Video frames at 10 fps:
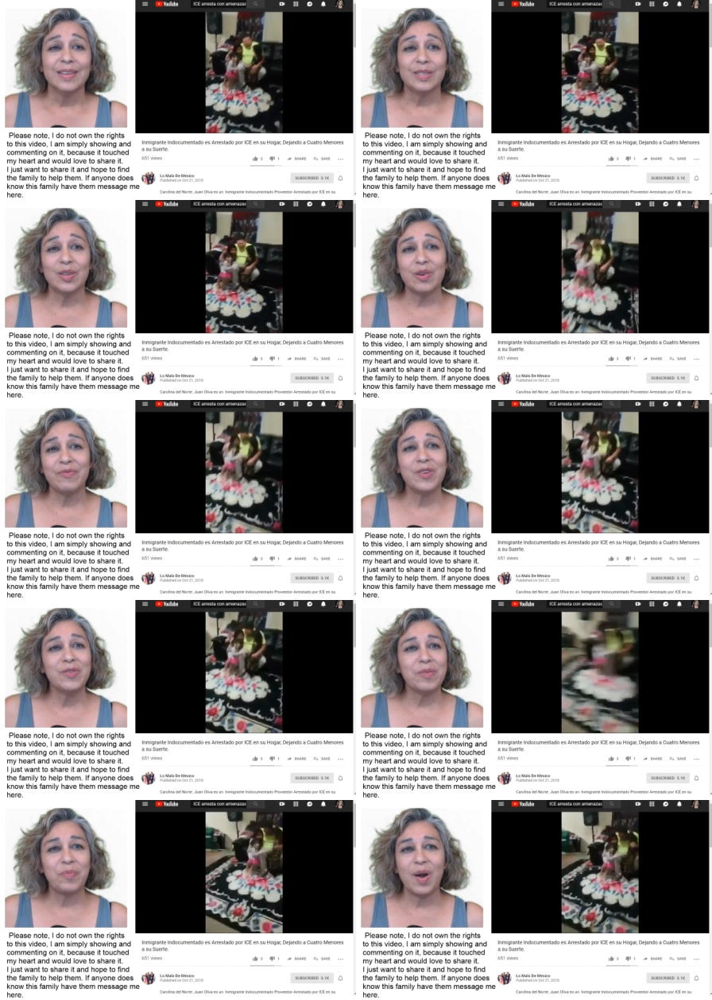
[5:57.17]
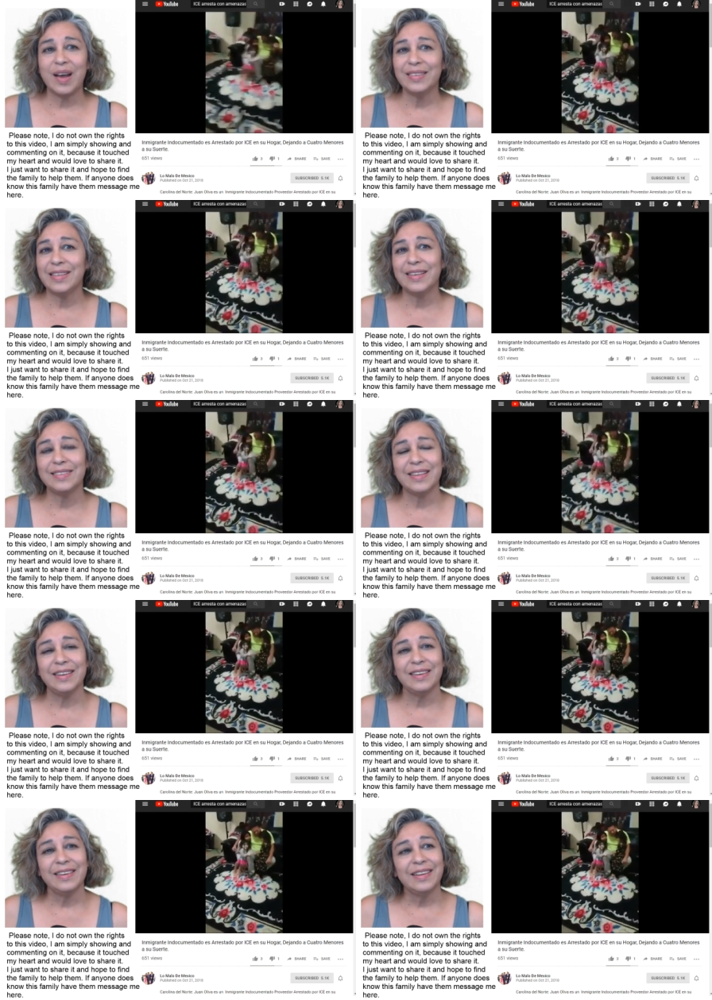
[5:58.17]
so if you're in the process
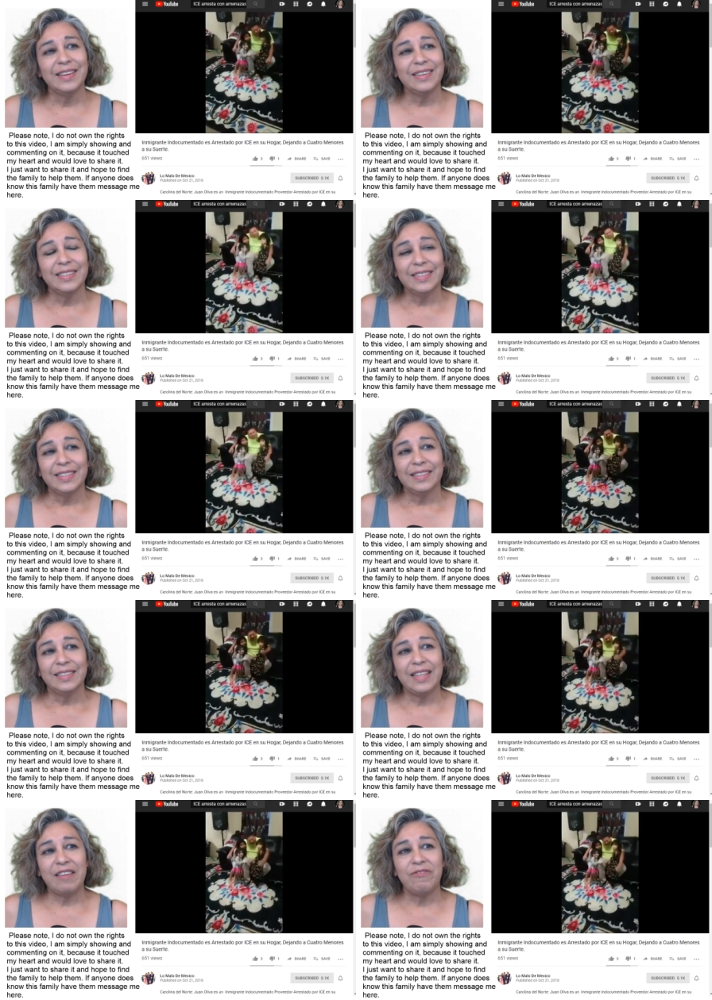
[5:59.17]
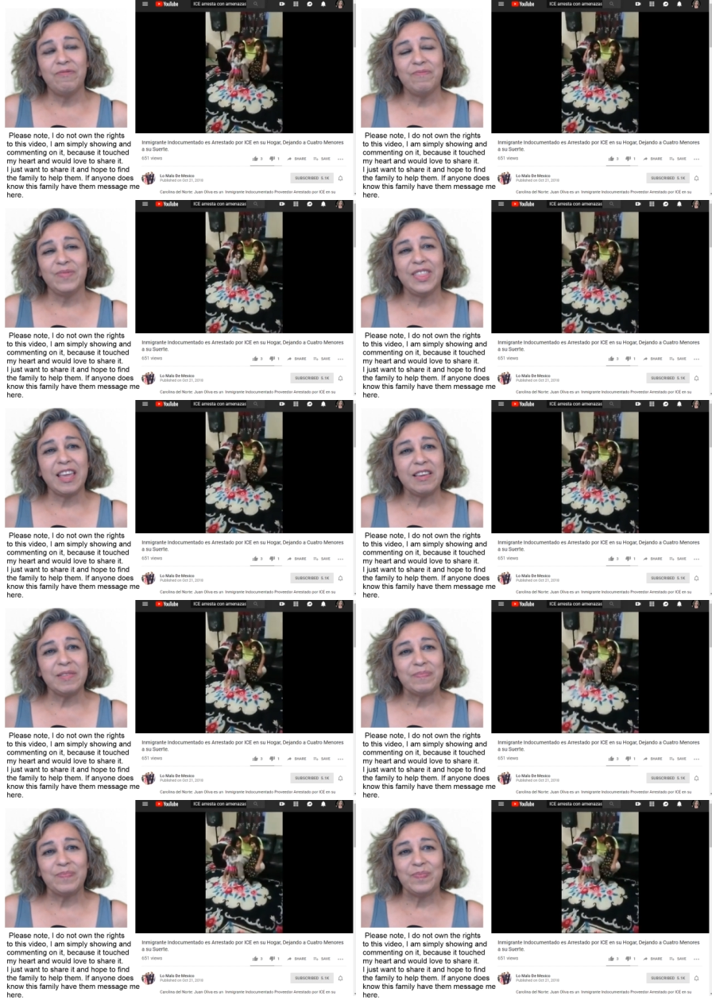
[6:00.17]
and they,
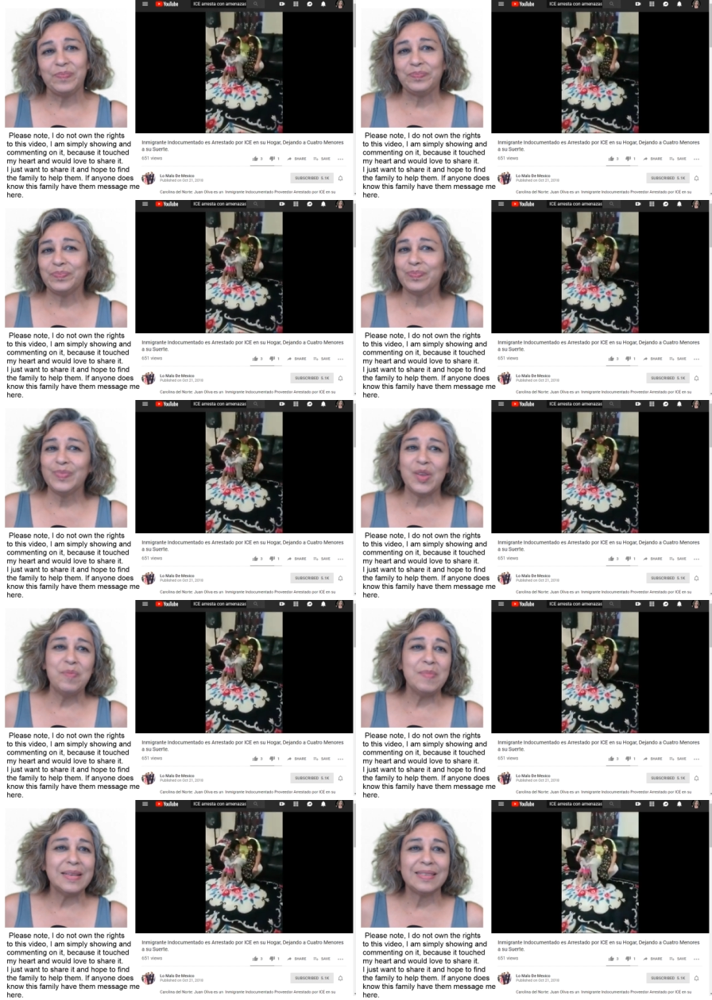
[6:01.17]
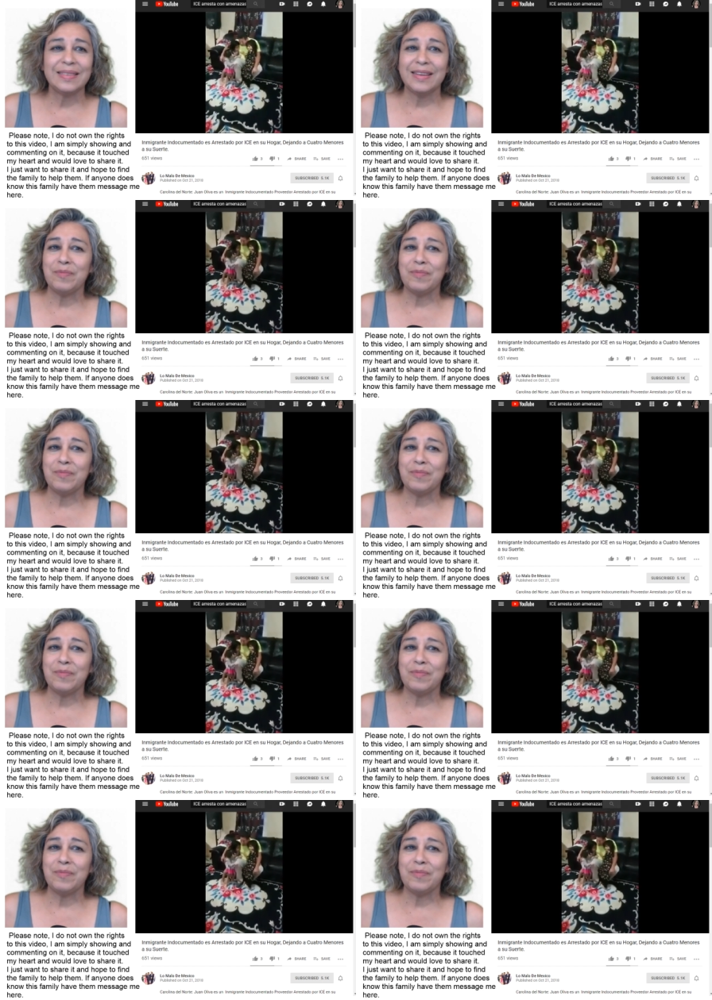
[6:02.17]
they, you missed an